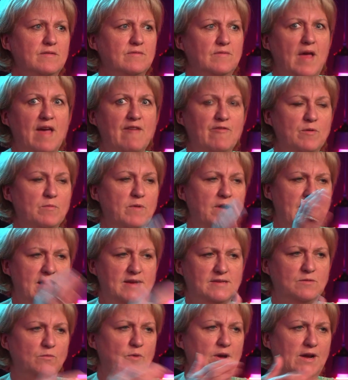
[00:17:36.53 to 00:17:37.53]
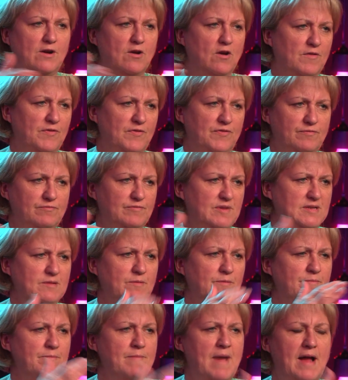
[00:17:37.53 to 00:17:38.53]
everyone has a week off. There's a
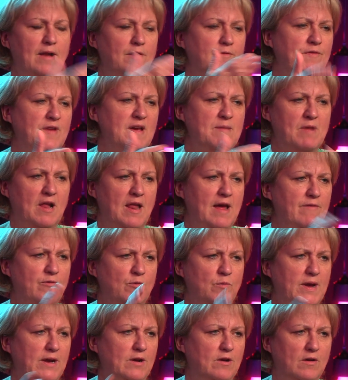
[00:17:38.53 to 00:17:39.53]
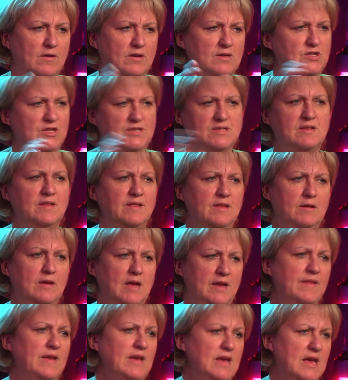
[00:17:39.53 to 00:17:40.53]
male and female have a week off, just in
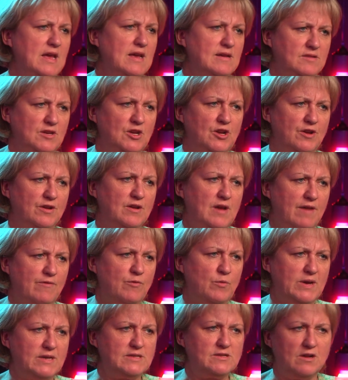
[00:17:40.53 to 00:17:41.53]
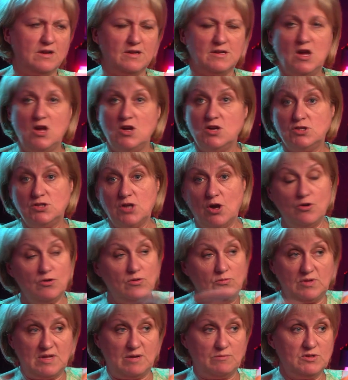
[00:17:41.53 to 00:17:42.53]
the year, you have a week's holiday. So
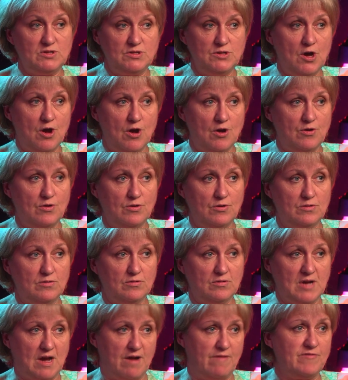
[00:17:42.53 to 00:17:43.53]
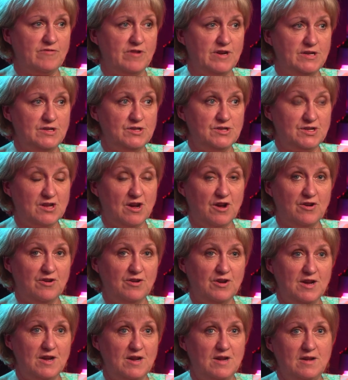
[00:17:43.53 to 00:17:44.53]
there was no coverage. So
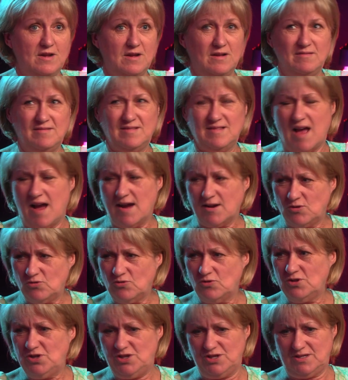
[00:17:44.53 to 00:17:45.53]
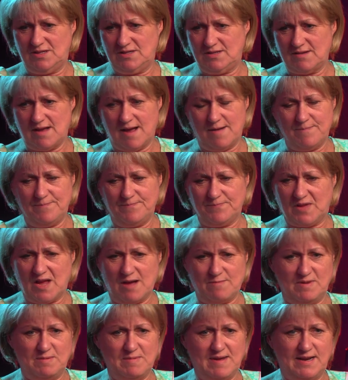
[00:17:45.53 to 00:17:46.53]
our gorgeous
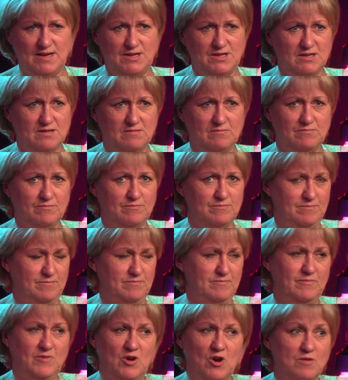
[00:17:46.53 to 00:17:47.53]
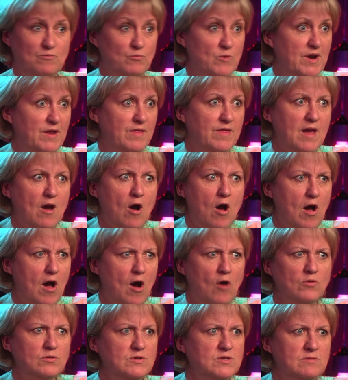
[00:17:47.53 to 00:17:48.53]
company manager got
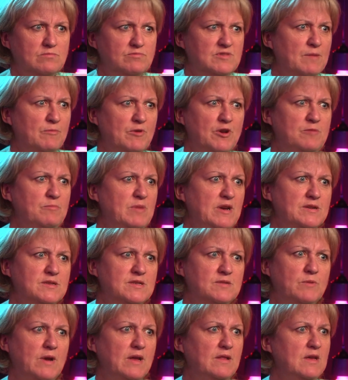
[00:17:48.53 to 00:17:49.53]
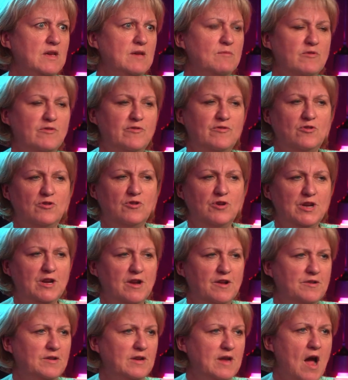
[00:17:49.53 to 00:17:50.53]
someone who'd been a swing the year before,
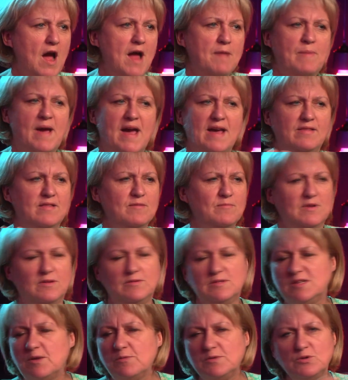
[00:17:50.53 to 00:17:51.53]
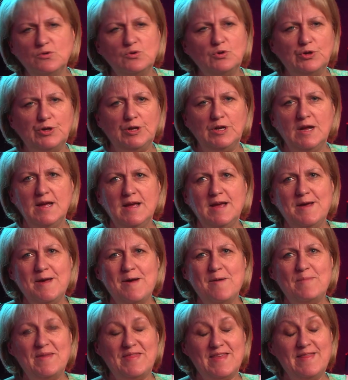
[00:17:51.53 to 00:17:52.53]
and I had paid them. And so it was all good.
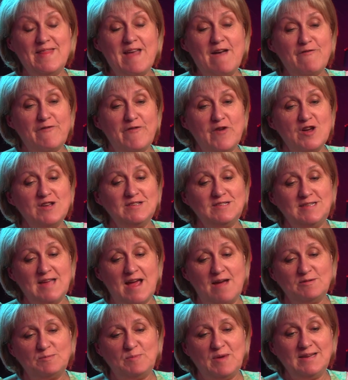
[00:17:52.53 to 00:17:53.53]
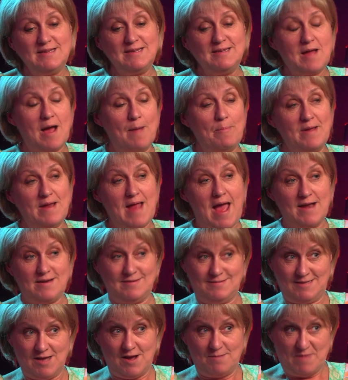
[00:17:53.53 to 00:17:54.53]
But then that first day I was picked up
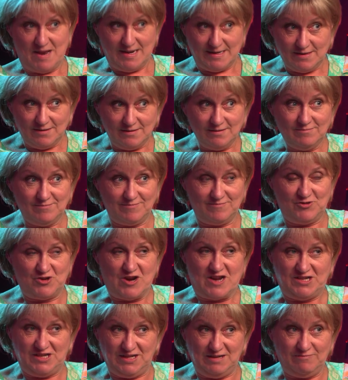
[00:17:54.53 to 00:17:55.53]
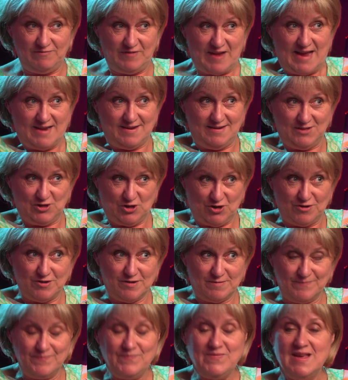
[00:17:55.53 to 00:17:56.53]
outside my little trashy flat in
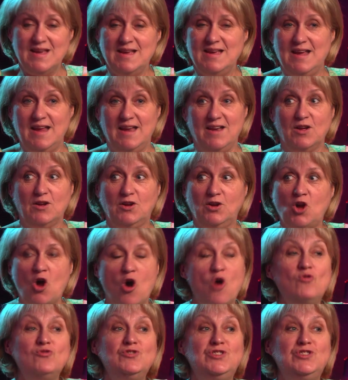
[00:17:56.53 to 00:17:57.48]
Tottenham in a gold